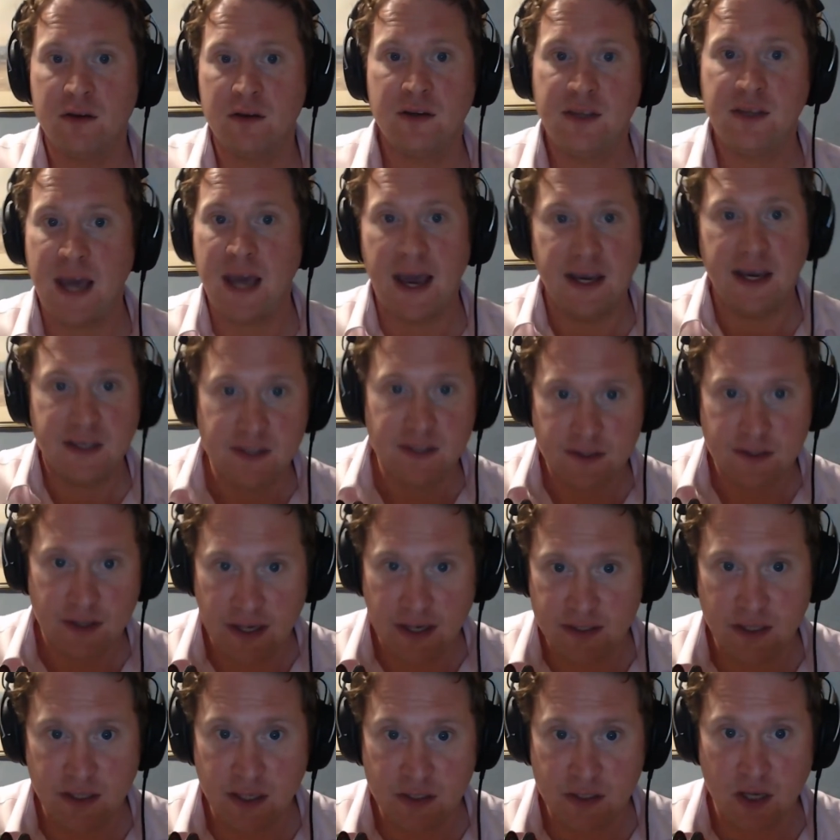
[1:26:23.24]
case
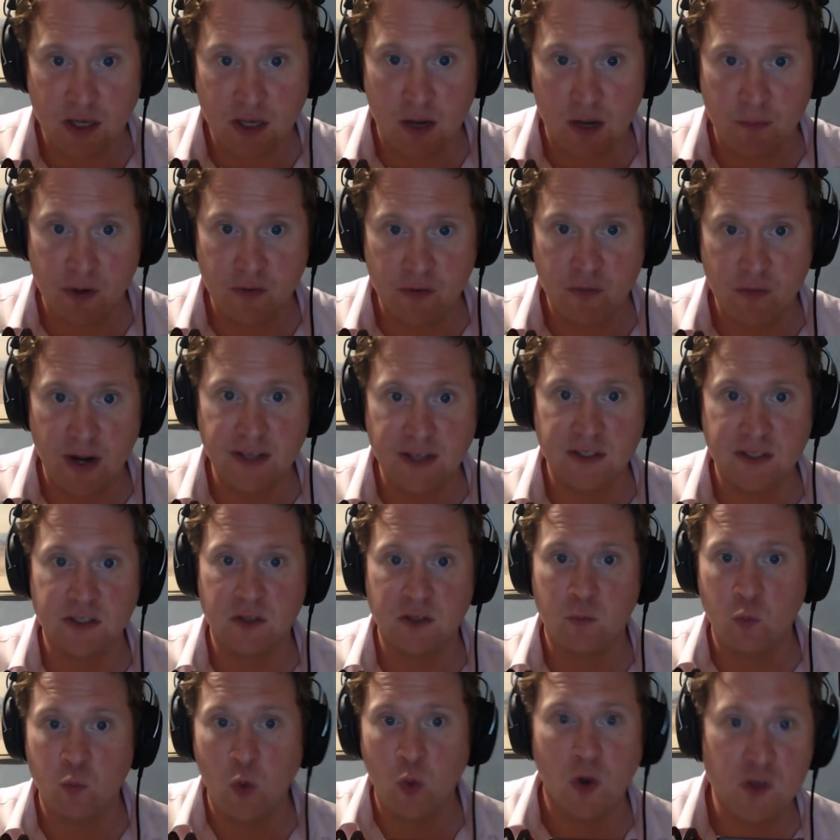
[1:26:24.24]
is an example of
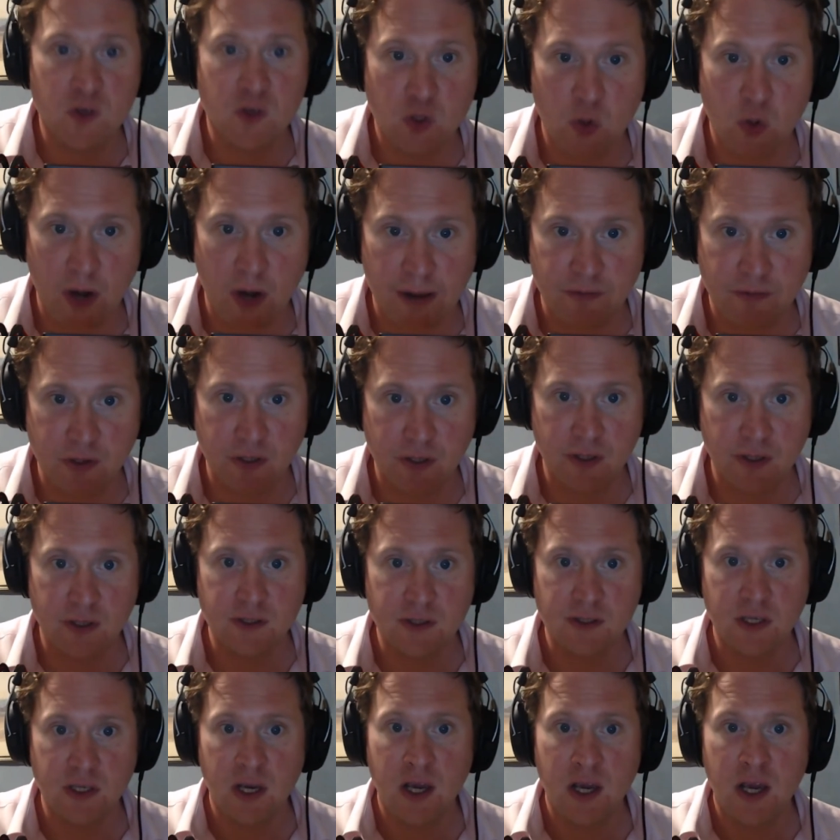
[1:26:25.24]
racism? What's your
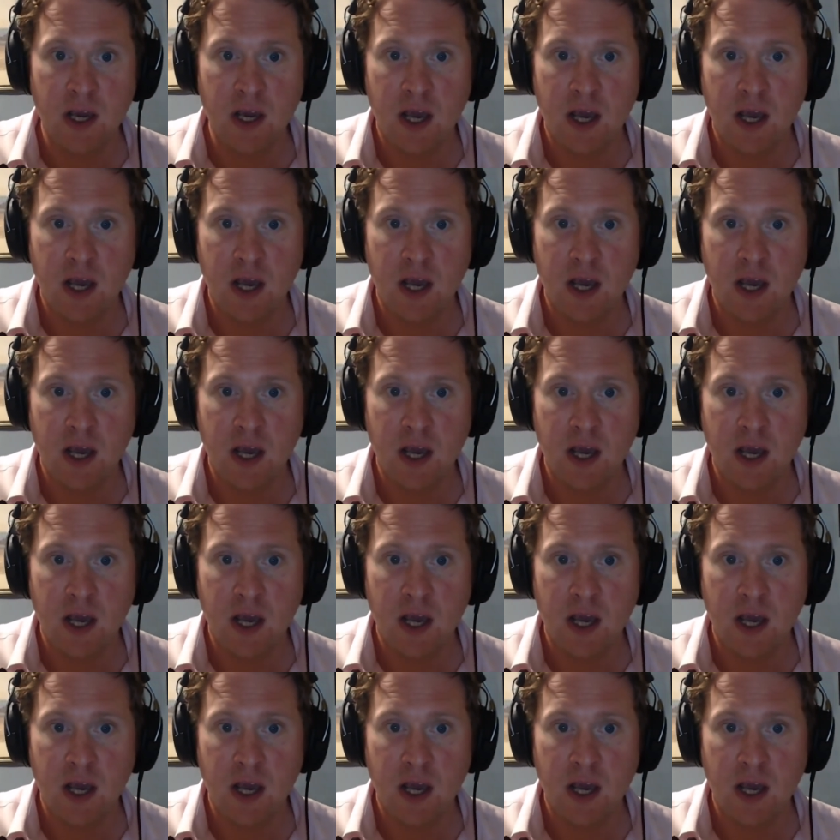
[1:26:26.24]
evidence?